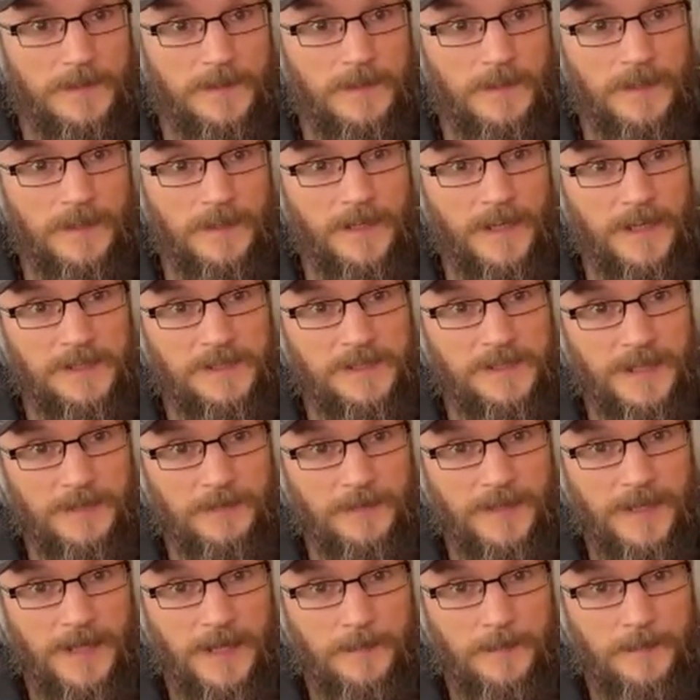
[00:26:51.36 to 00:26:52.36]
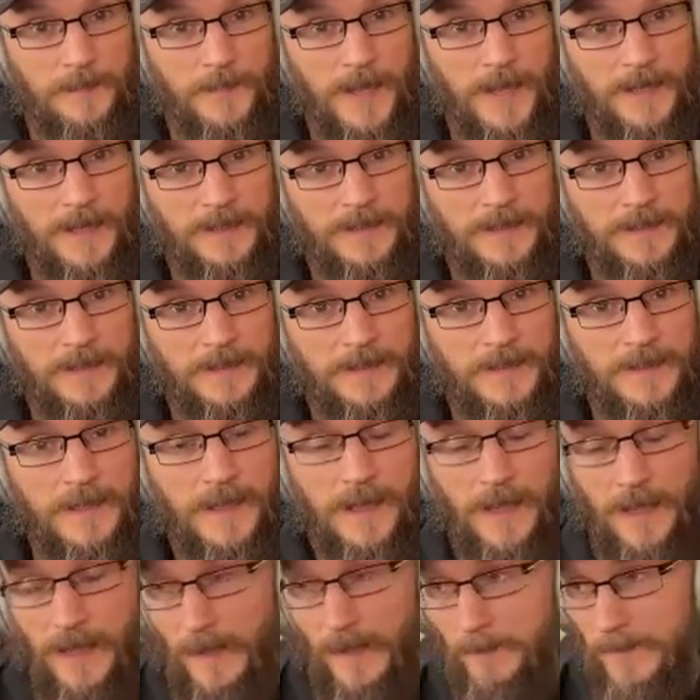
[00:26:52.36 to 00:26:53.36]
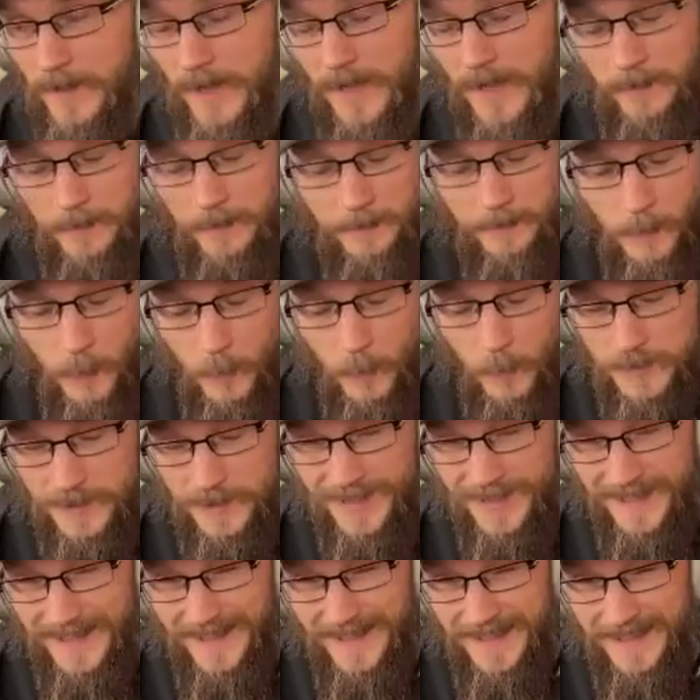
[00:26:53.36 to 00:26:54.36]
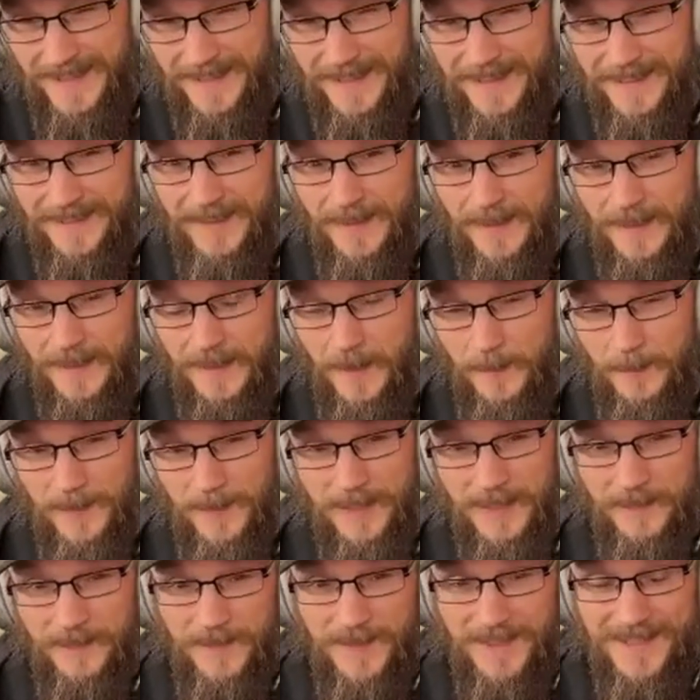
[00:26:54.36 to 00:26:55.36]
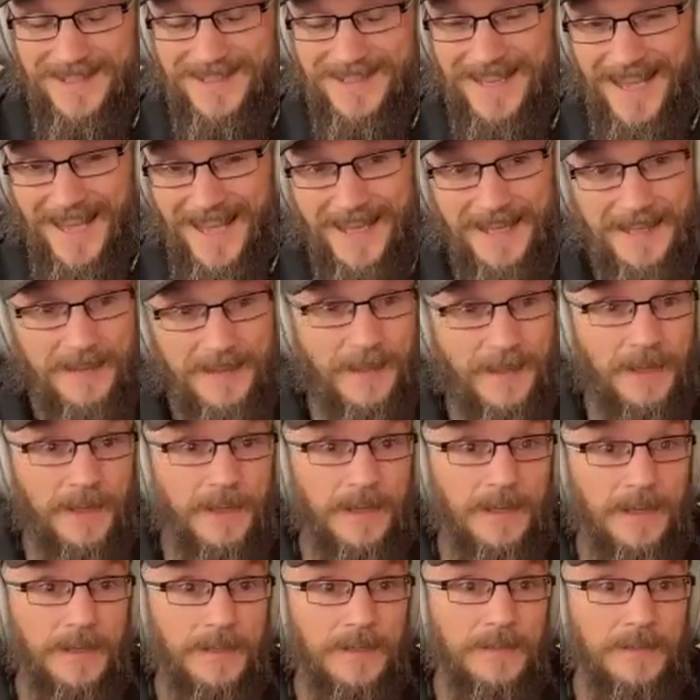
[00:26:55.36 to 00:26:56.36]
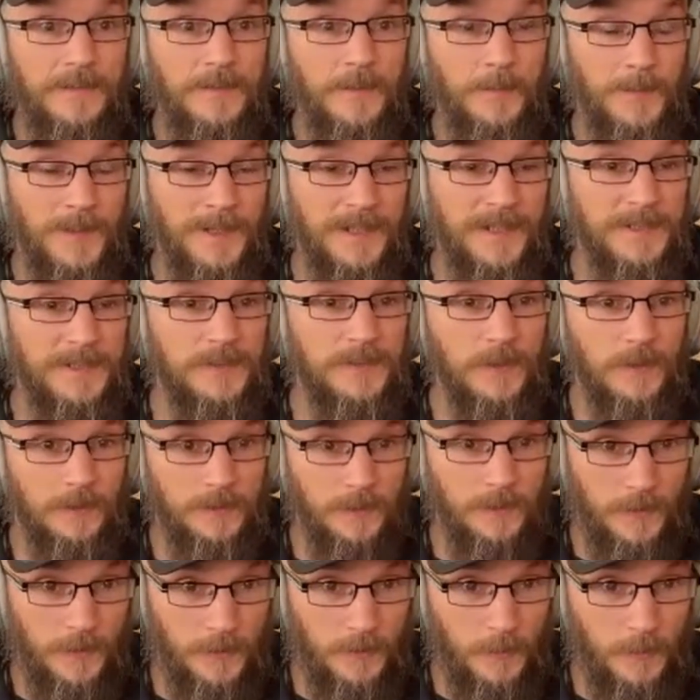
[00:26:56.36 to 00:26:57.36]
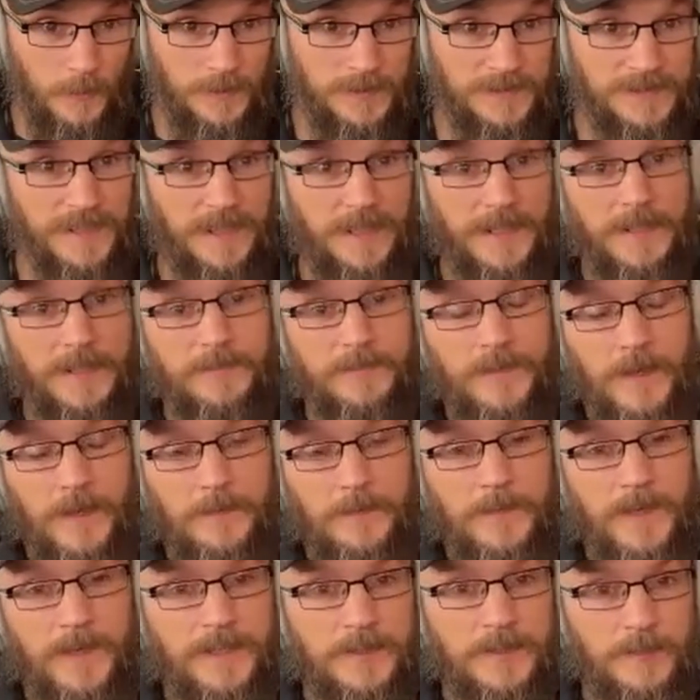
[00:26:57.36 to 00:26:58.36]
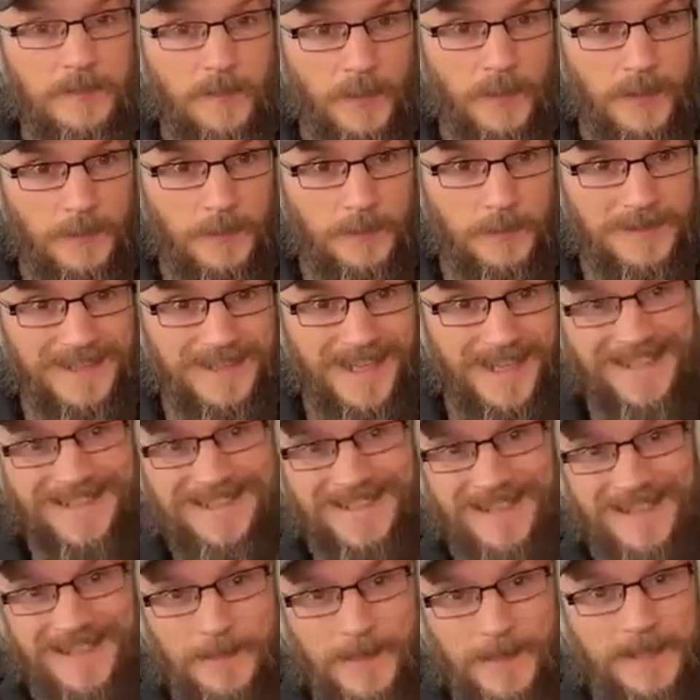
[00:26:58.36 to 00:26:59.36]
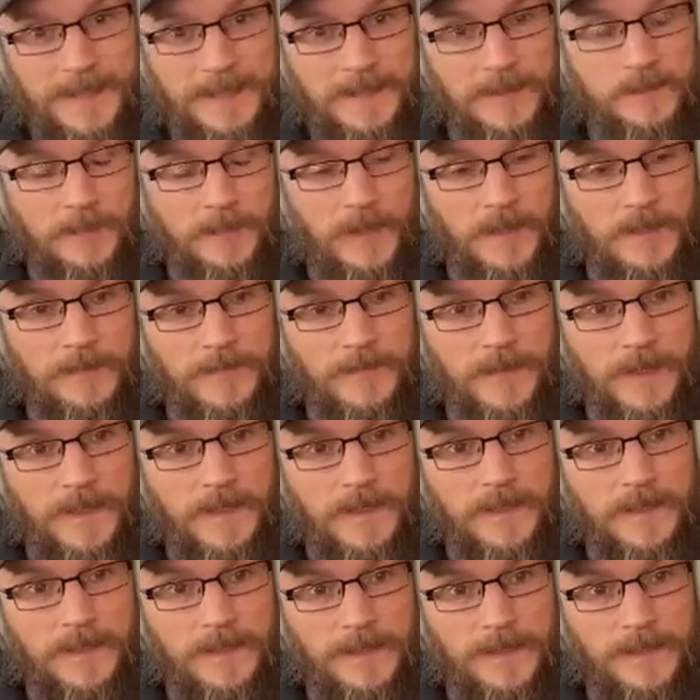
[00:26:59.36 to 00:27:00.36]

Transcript: in case she ever came back. Um, and unfortunately, I believe the day that the police knocked on the door to say they'd found Becky's body was actually Becky's birthday.